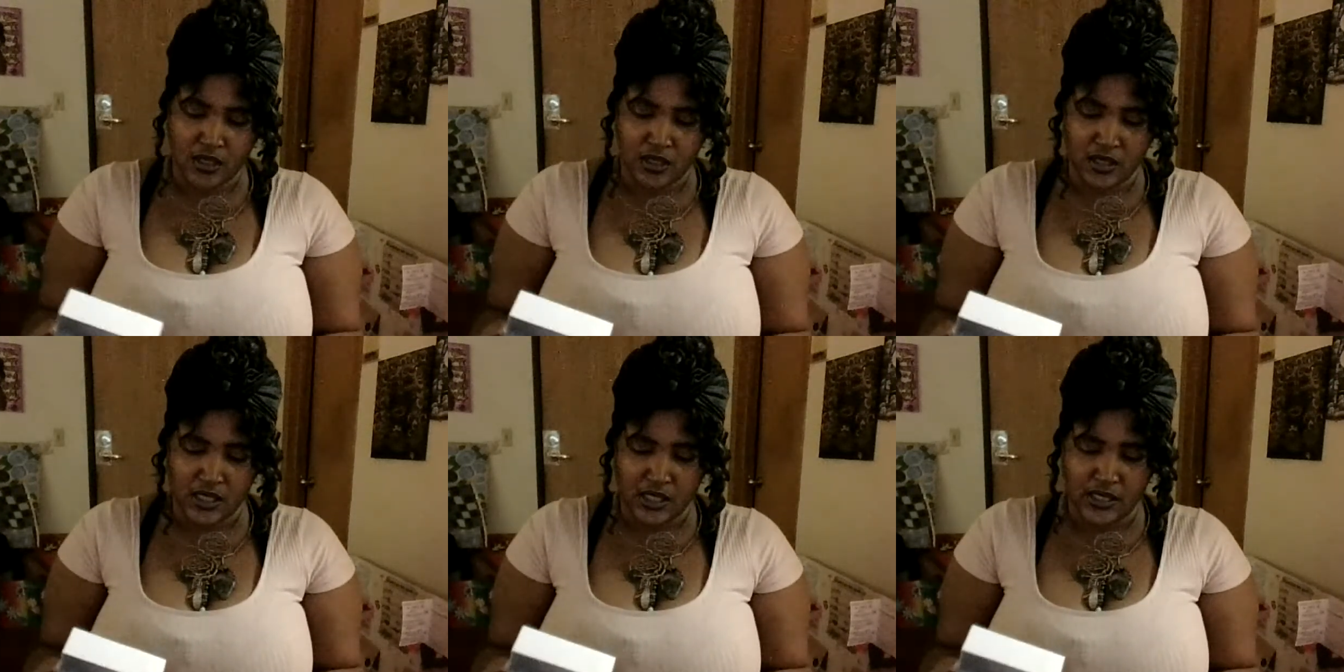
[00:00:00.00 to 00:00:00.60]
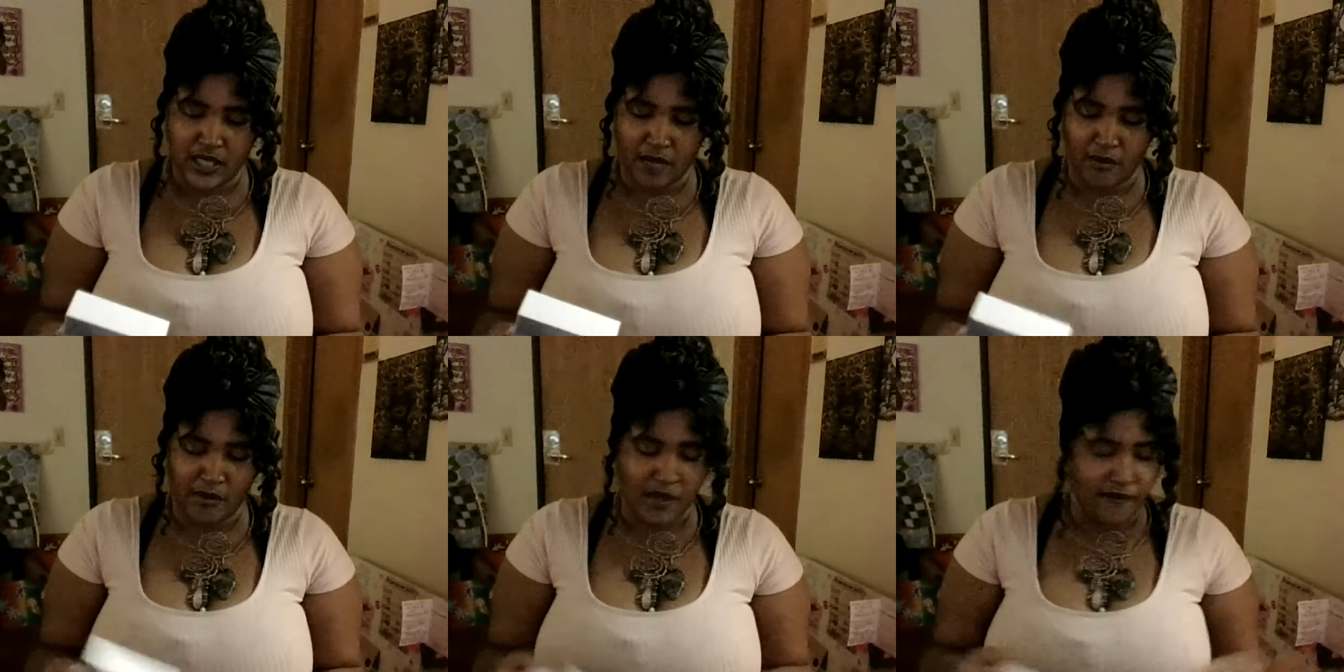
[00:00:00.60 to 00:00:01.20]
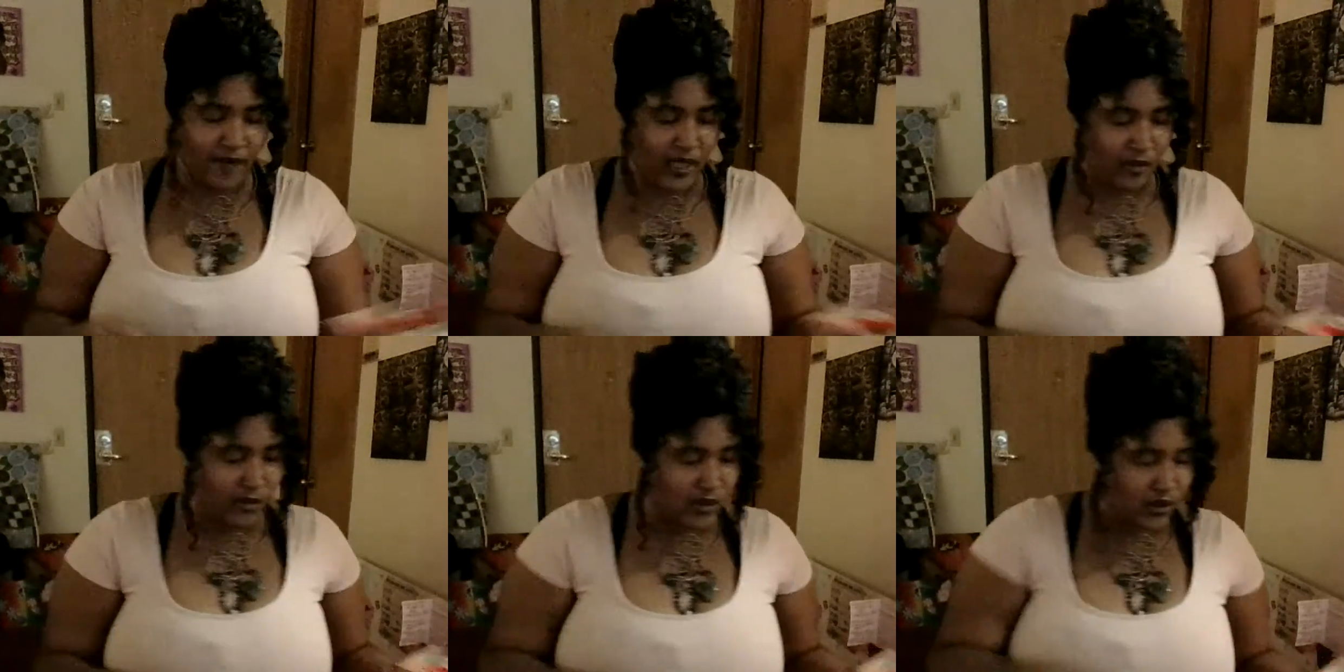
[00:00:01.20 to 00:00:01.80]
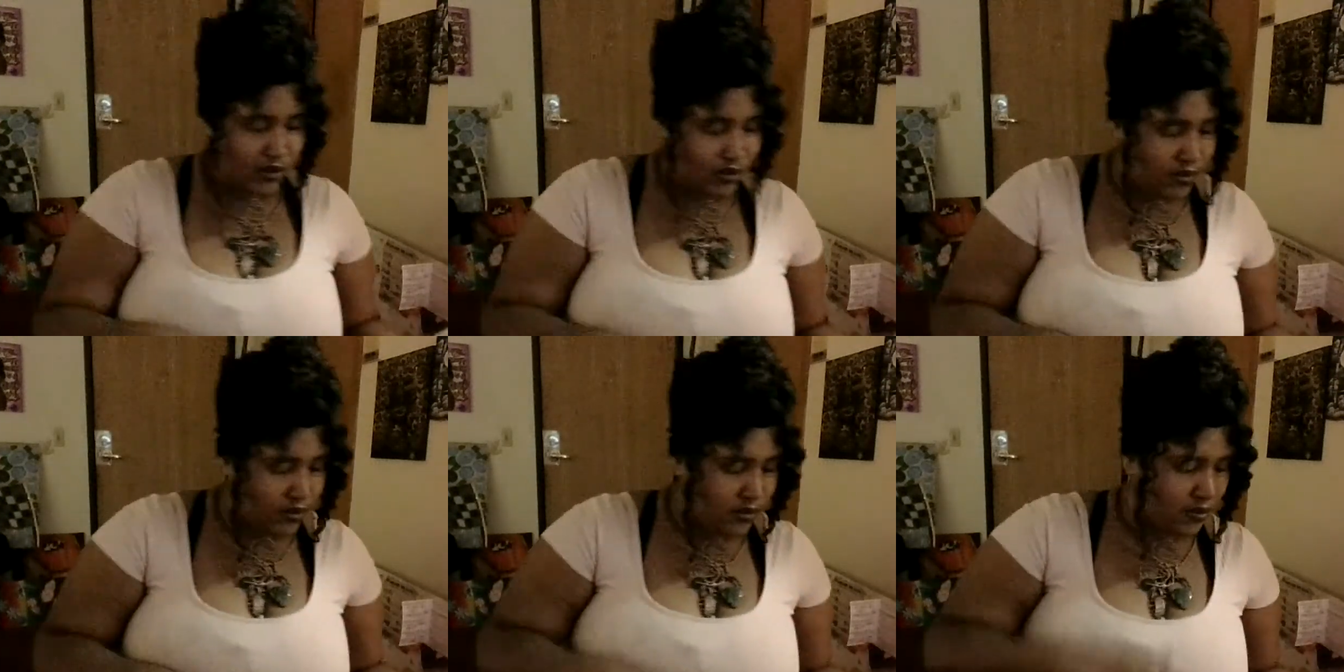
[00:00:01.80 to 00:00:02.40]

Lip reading: this deck will be available soon.